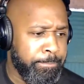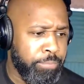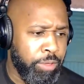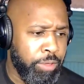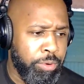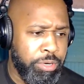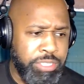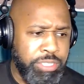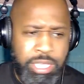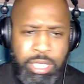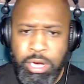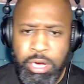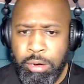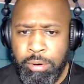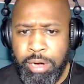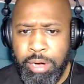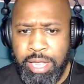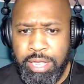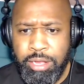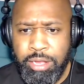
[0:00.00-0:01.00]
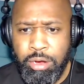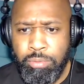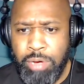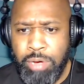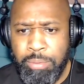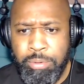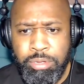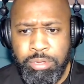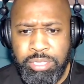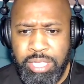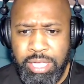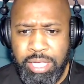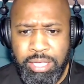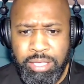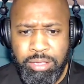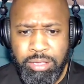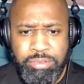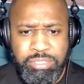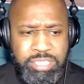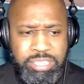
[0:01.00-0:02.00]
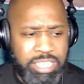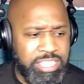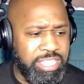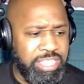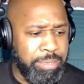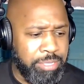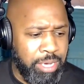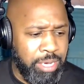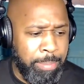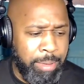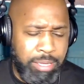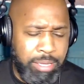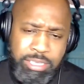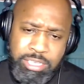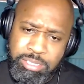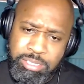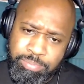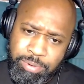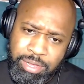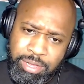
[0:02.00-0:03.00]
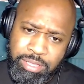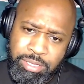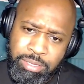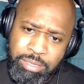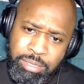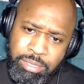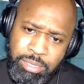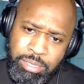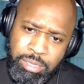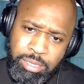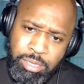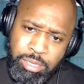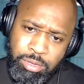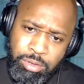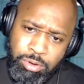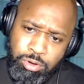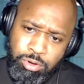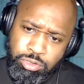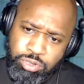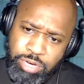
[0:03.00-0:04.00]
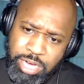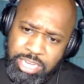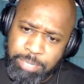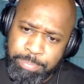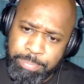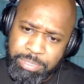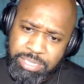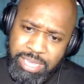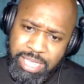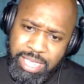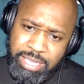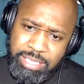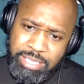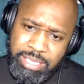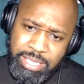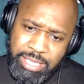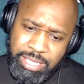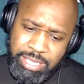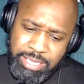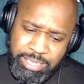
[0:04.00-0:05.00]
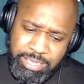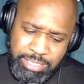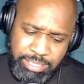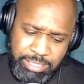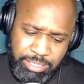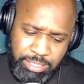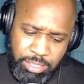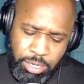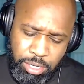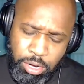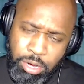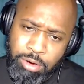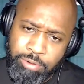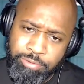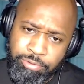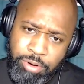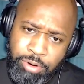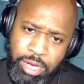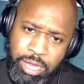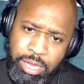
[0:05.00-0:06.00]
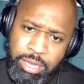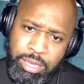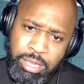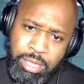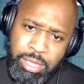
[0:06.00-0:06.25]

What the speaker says: Where's the NRA? Why won't they, say something about this brother who tried to protect his girlfriend